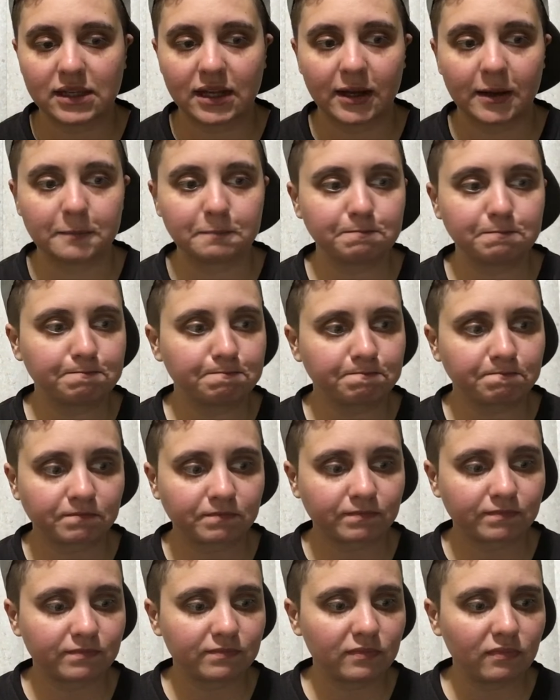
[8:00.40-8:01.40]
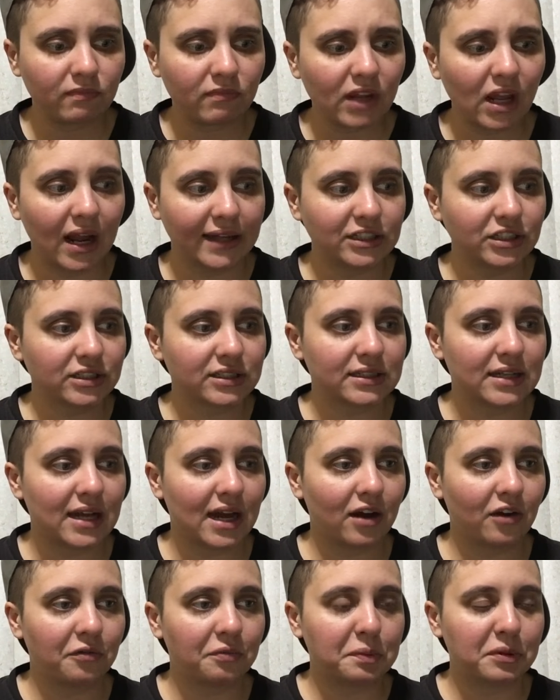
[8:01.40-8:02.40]
that I just
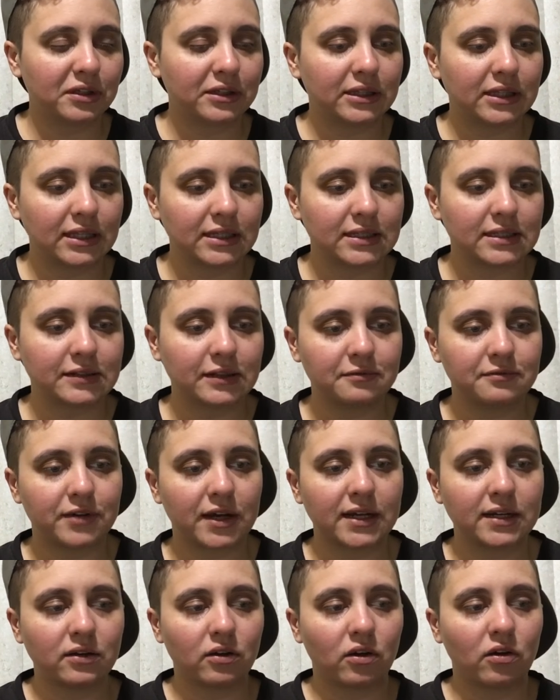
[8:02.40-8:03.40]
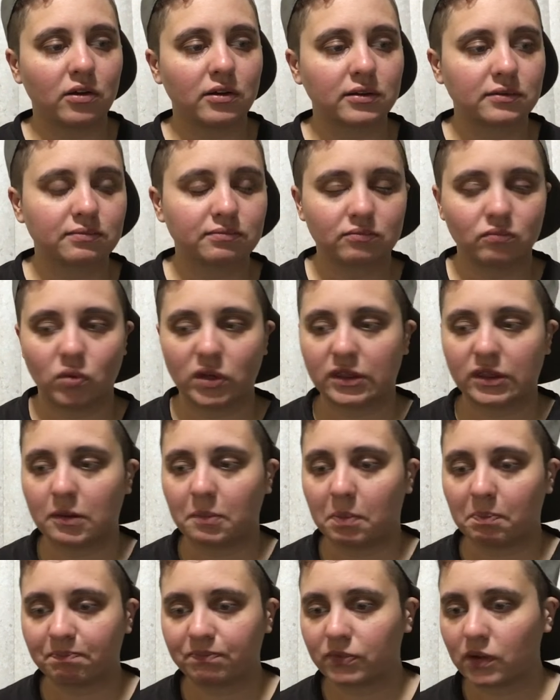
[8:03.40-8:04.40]
now put this event
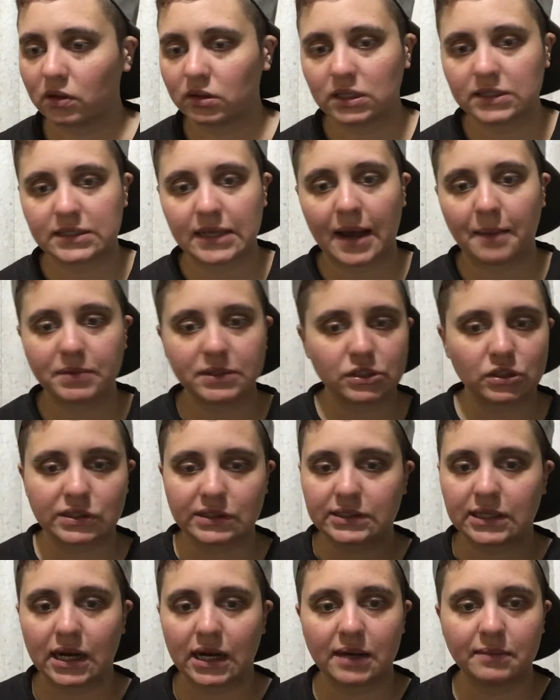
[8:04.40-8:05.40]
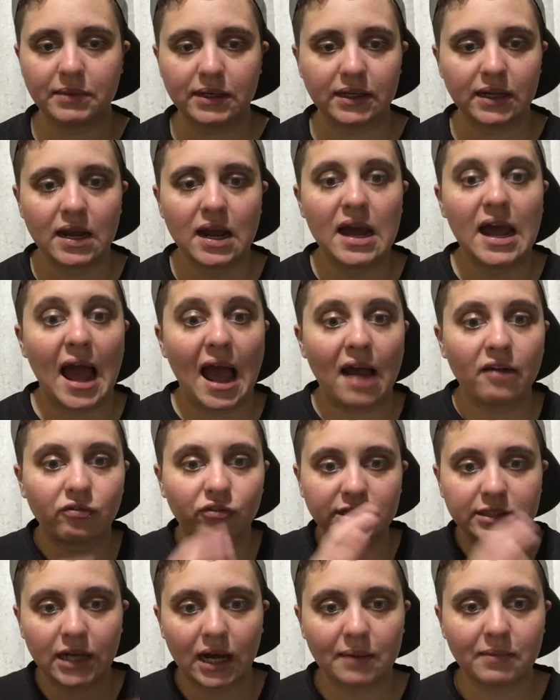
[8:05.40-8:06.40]
this happens all the time. And
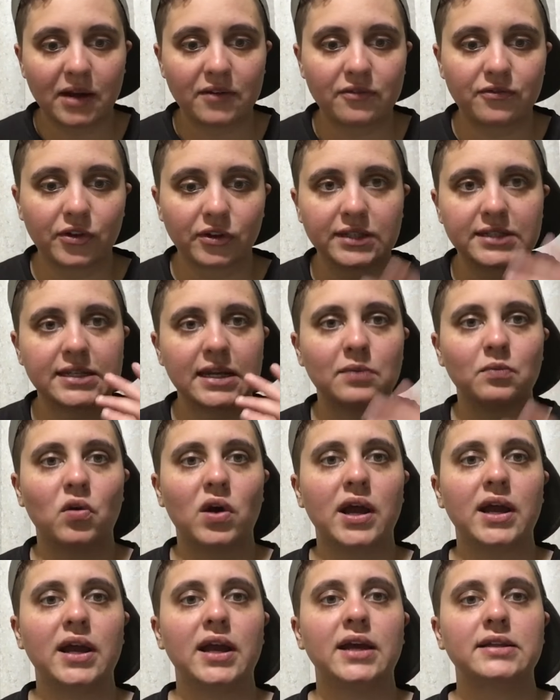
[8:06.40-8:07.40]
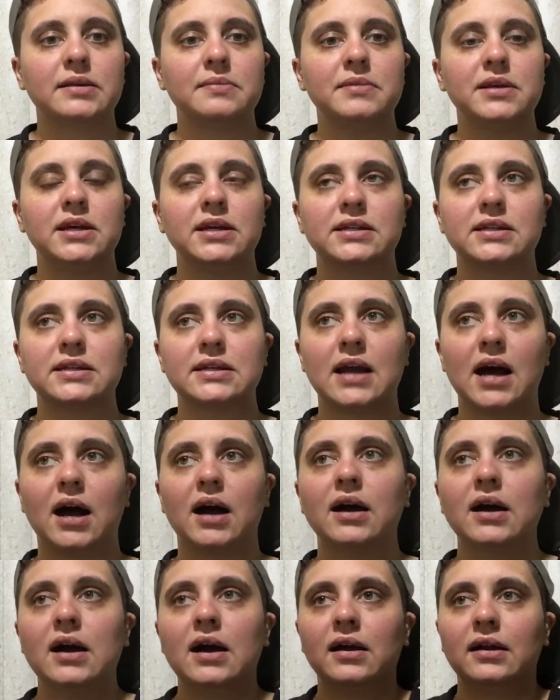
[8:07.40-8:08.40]
every time I feel the same way. And to me, it's
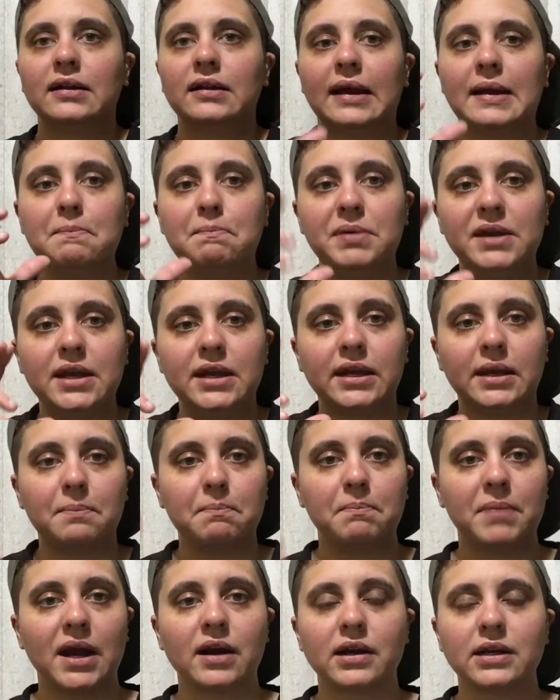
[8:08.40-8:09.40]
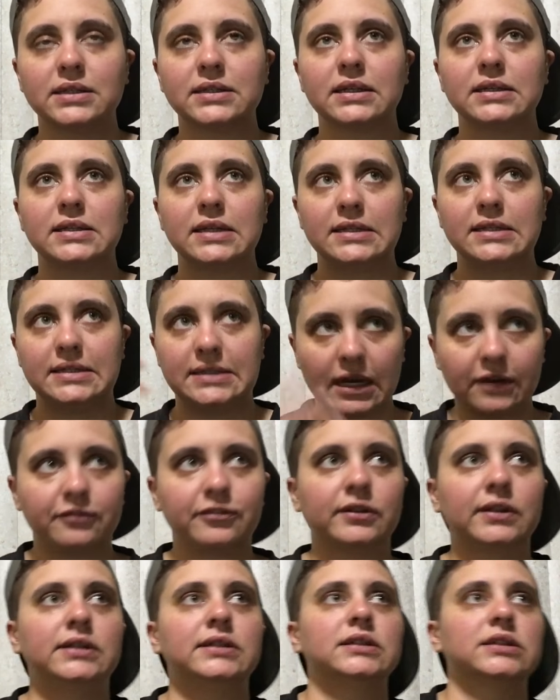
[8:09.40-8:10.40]
not. And being embarrassed, it's
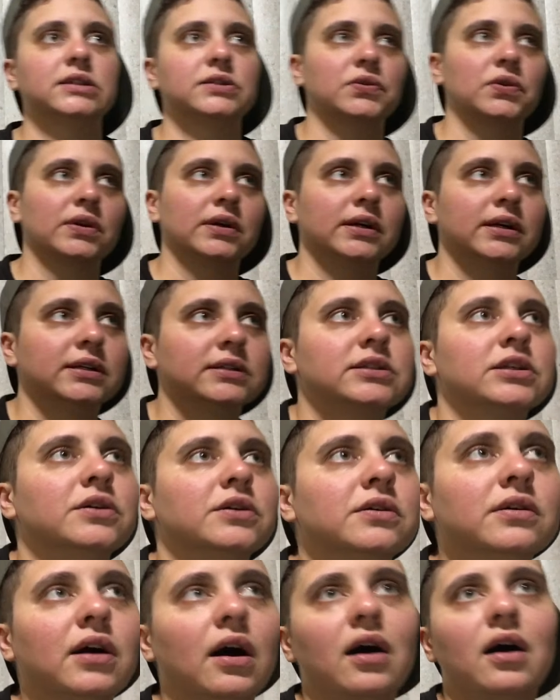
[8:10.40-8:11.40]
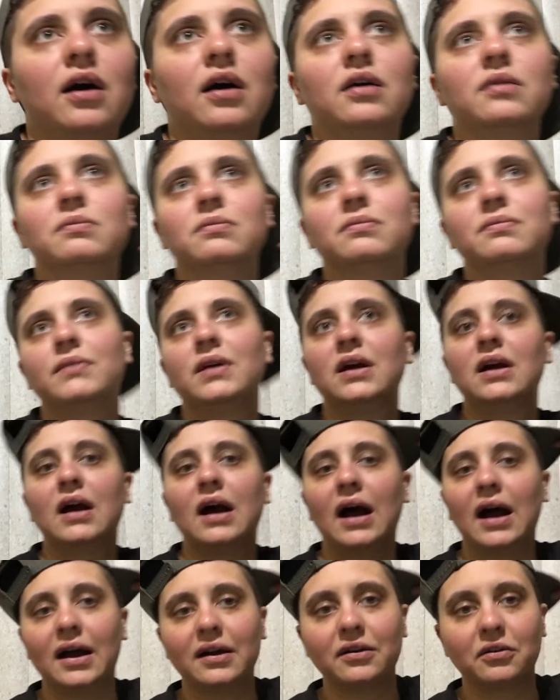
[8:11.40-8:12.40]
definitely dysphoria. So,
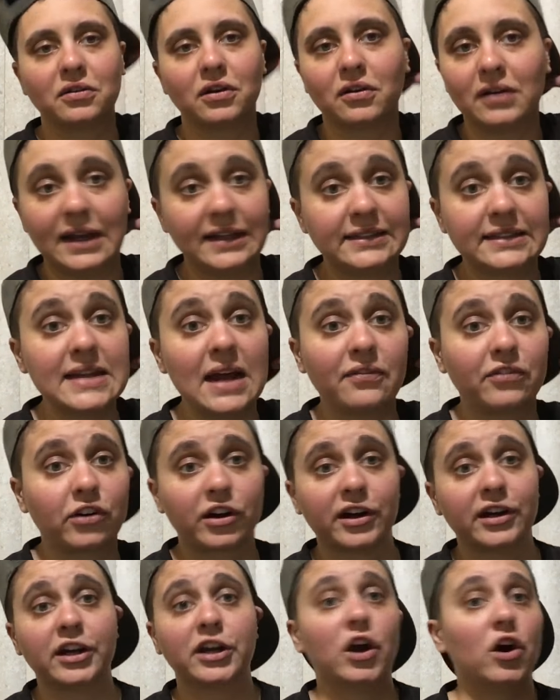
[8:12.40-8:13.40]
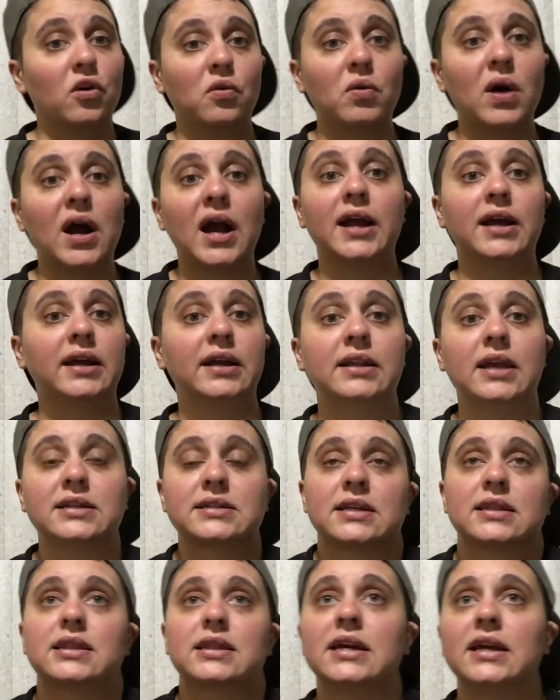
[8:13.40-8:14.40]
I don't know. It's never gonna go away. That's
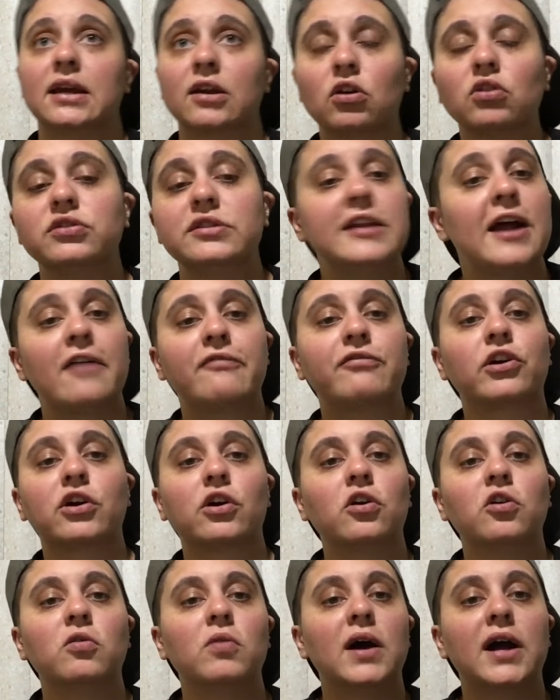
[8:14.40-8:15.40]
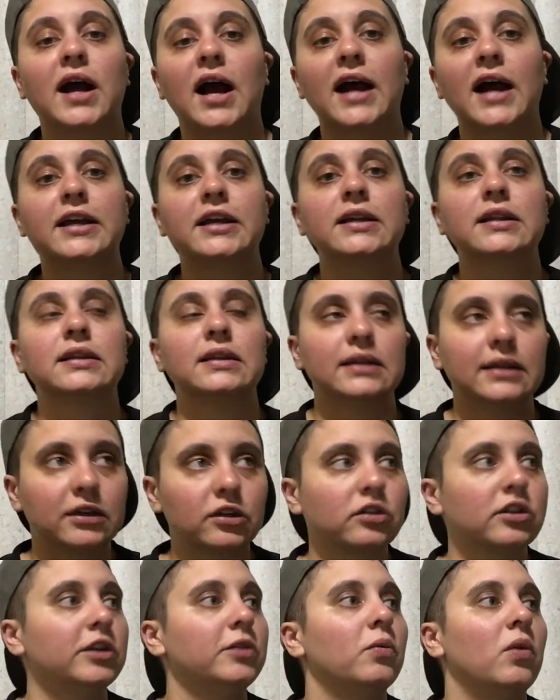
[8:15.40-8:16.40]
the thing. It'll never go away. I could
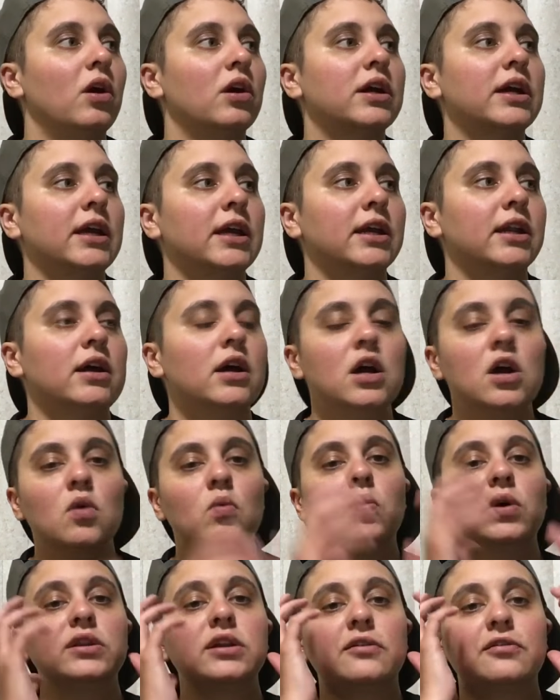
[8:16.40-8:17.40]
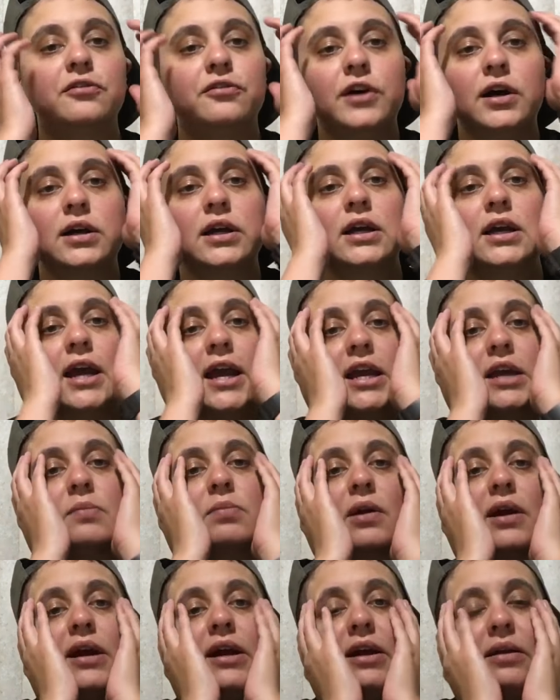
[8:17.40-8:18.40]
literally walk in with a fucking
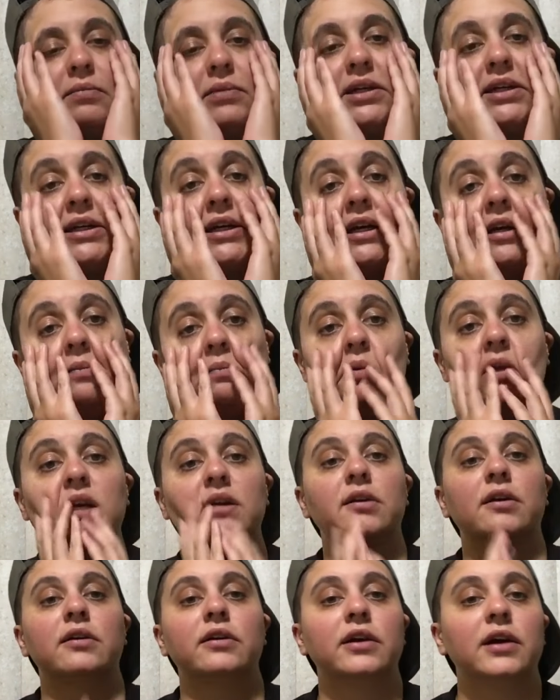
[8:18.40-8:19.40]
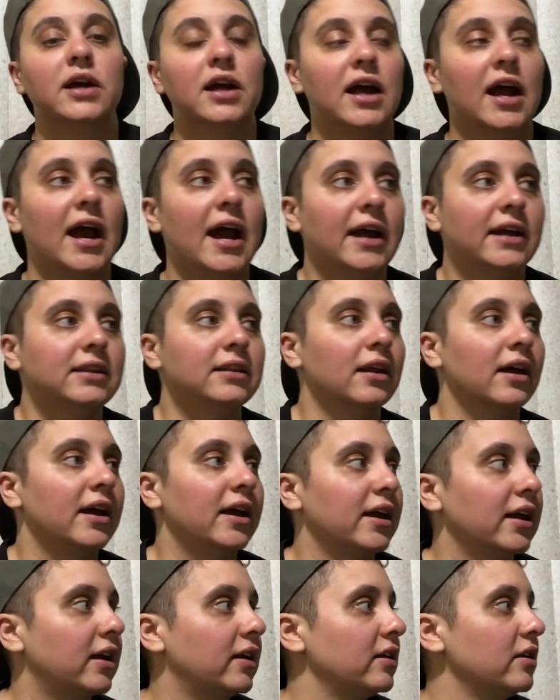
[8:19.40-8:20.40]
Abraham Lincoln beard and,
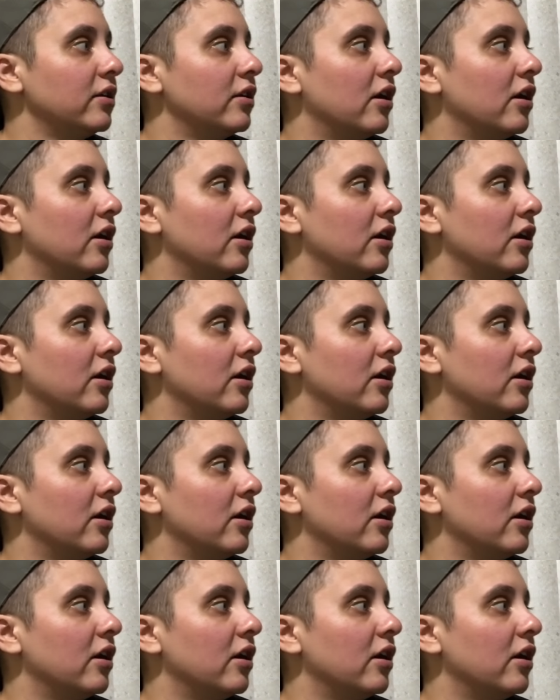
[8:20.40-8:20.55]
like,